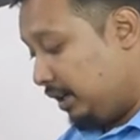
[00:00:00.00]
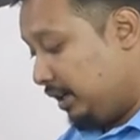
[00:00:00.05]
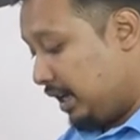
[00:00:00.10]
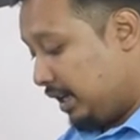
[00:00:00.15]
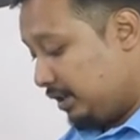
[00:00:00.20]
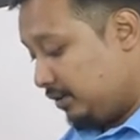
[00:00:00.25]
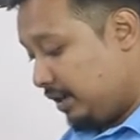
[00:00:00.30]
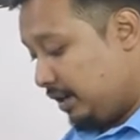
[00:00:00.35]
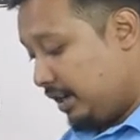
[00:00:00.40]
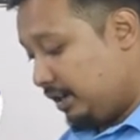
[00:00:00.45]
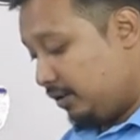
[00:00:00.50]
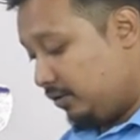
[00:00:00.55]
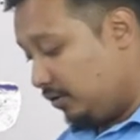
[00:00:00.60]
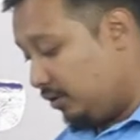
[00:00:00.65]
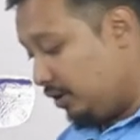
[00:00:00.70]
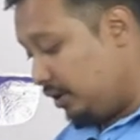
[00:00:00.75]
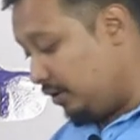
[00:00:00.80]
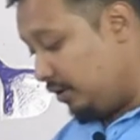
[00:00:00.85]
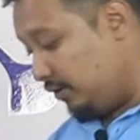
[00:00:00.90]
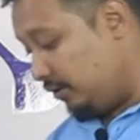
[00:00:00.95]
that's why I
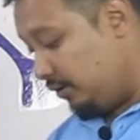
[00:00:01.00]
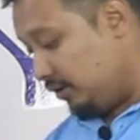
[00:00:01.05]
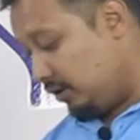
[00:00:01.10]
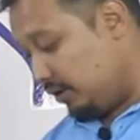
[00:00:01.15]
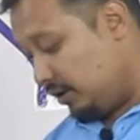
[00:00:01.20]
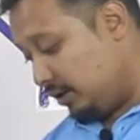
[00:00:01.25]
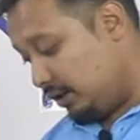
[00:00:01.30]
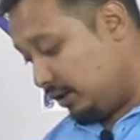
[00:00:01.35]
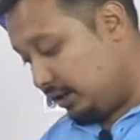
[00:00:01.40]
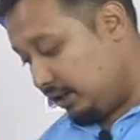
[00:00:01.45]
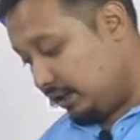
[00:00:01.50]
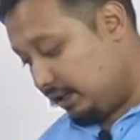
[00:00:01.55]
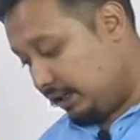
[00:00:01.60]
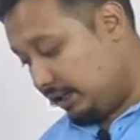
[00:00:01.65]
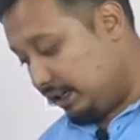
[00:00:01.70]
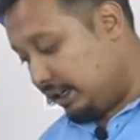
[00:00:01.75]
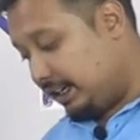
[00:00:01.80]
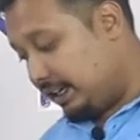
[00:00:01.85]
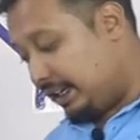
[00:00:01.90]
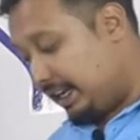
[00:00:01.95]
told you,
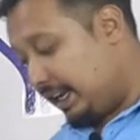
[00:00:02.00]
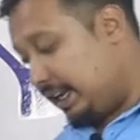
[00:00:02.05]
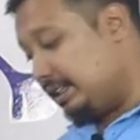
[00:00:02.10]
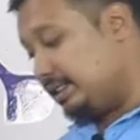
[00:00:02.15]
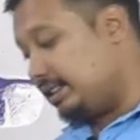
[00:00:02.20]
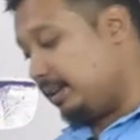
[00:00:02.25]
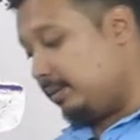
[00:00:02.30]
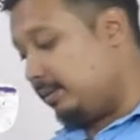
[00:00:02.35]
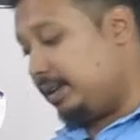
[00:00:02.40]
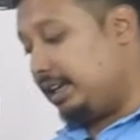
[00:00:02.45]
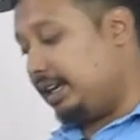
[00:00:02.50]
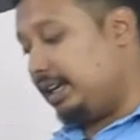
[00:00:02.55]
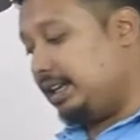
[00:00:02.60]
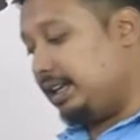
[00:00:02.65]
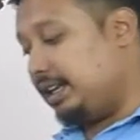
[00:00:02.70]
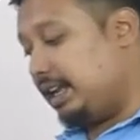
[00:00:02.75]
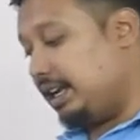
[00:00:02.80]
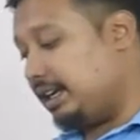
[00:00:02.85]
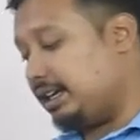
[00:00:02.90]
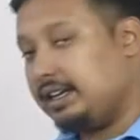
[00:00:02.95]
take something
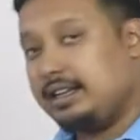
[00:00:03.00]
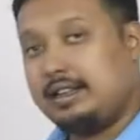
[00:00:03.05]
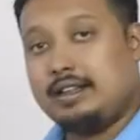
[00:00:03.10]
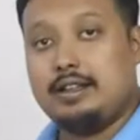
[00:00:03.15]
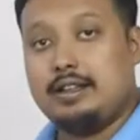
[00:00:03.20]
like